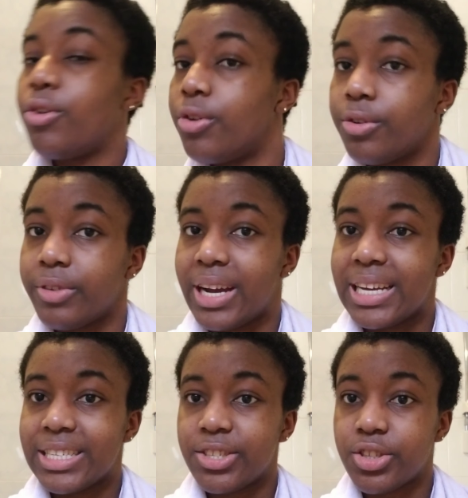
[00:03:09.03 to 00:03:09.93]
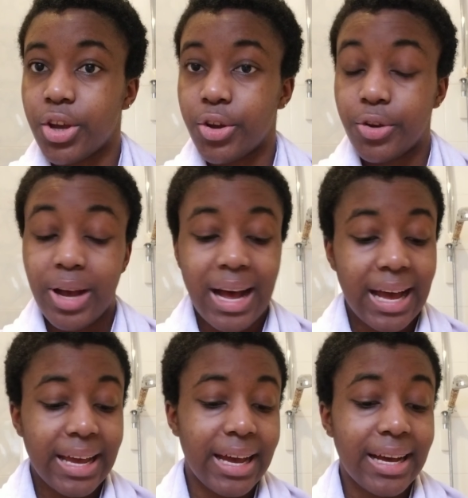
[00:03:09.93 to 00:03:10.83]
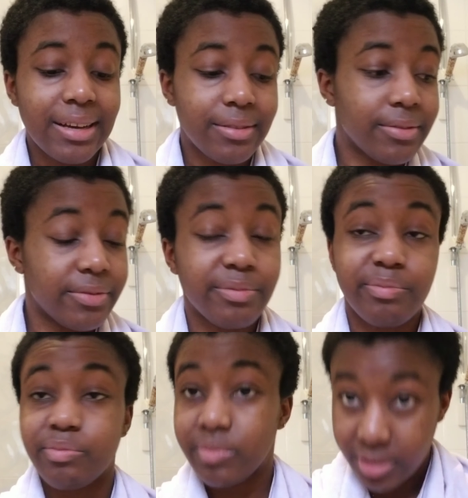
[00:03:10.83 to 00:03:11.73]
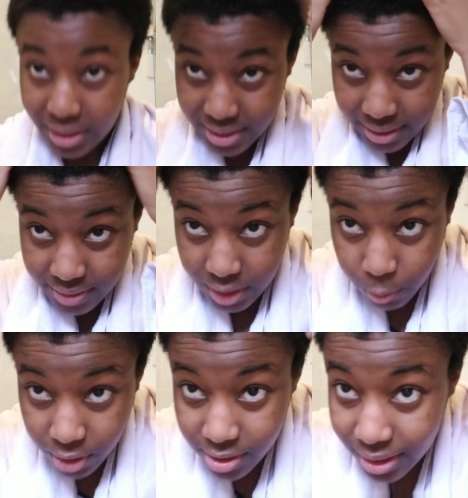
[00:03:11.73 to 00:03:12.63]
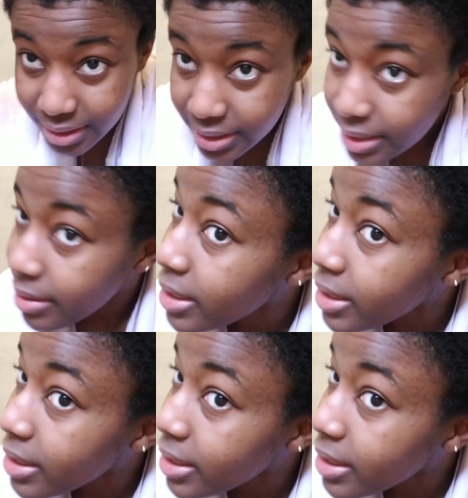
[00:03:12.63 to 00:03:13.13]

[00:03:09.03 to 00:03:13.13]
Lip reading: Alright, so I have successfully washed out the deep